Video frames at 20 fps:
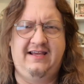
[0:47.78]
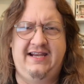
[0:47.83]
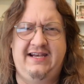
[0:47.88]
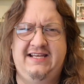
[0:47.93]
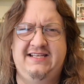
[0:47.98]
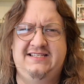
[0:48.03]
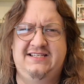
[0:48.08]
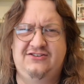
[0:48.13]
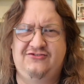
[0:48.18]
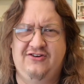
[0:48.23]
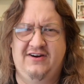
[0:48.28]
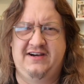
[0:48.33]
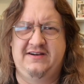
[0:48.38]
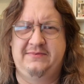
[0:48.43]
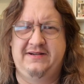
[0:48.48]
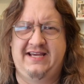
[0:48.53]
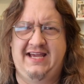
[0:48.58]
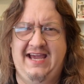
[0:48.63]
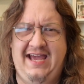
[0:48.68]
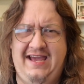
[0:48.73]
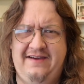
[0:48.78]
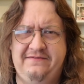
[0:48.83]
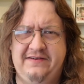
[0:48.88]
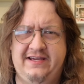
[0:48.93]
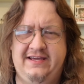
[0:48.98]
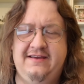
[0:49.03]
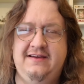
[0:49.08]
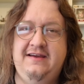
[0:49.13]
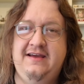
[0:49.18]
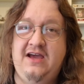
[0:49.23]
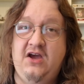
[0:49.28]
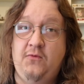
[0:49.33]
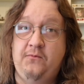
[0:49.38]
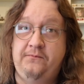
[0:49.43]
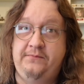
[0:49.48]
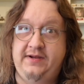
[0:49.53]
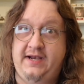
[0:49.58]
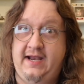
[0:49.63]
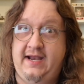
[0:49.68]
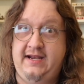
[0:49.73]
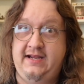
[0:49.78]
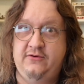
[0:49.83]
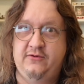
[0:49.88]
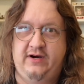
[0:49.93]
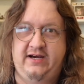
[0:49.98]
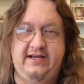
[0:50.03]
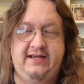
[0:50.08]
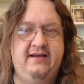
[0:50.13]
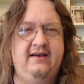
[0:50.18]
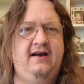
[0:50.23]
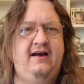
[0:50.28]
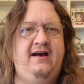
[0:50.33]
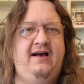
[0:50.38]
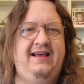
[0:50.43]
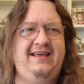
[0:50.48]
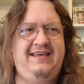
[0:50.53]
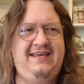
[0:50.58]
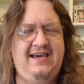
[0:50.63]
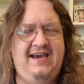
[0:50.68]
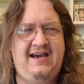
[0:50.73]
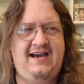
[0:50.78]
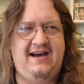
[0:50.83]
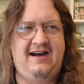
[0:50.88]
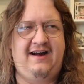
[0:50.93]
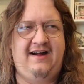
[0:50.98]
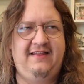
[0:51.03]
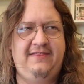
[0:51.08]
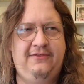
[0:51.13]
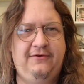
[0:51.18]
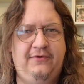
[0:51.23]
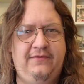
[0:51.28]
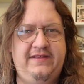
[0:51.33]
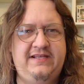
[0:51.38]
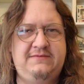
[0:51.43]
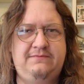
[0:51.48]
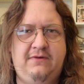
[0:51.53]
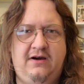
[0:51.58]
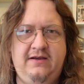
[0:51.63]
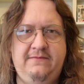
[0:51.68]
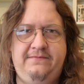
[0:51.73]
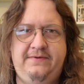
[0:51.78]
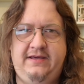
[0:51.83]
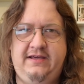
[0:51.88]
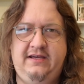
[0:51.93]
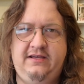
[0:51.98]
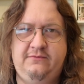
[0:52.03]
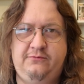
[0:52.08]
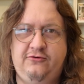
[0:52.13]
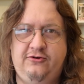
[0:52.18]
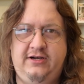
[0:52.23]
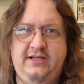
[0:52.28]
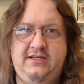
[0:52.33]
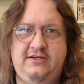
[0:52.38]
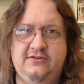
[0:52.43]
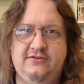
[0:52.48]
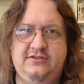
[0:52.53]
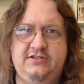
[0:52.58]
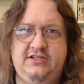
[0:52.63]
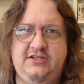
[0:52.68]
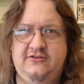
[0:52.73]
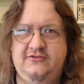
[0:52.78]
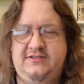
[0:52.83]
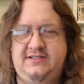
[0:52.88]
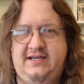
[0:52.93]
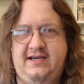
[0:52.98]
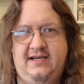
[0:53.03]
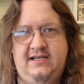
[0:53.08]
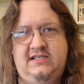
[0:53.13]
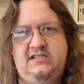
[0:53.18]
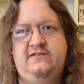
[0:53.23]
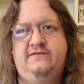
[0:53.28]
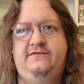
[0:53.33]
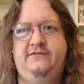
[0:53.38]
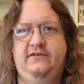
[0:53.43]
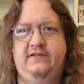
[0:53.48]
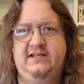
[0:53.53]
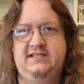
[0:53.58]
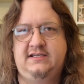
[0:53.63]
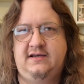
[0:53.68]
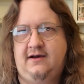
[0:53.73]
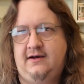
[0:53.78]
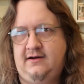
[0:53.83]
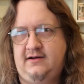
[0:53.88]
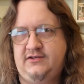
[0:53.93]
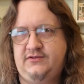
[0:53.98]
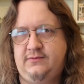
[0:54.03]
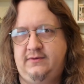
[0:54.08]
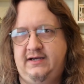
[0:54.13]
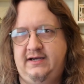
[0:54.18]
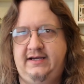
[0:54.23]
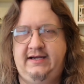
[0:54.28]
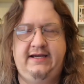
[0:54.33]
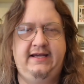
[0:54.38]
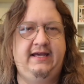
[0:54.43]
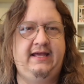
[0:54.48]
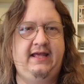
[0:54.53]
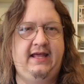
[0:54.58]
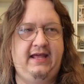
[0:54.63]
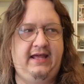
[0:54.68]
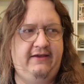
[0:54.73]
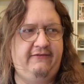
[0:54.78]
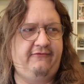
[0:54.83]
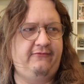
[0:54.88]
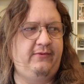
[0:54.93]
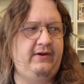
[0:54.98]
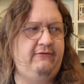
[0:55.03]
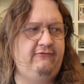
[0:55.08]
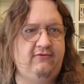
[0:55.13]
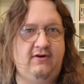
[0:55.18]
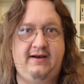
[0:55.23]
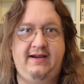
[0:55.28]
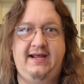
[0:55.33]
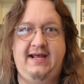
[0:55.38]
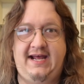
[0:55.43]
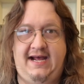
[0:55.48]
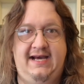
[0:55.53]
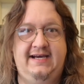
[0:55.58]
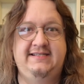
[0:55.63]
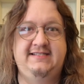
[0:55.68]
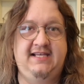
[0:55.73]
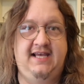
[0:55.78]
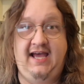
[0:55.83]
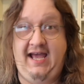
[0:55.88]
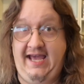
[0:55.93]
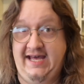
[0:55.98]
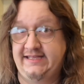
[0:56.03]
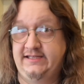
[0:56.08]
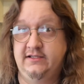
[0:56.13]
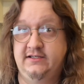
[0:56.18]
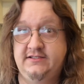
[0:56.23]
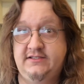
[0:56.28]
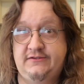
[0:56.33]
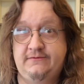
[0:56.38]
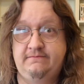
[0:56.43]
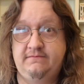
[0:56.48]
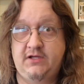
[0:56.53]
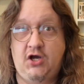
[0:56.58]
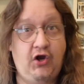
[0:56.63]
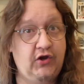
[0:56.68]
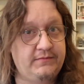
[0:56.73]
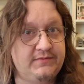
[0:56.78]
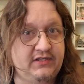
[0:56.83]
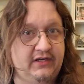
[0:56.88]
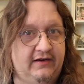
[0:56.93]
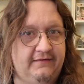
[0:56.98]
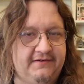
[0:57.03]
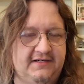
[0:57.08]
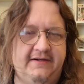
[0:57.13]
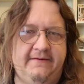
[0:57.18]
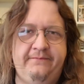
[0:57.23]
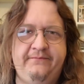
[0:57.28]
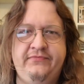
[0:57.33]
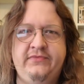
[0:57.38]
it is incredibly heavy. But anyway, yeah, I thought this might be a pretty good use case for this hardware if we run it as a headless home server.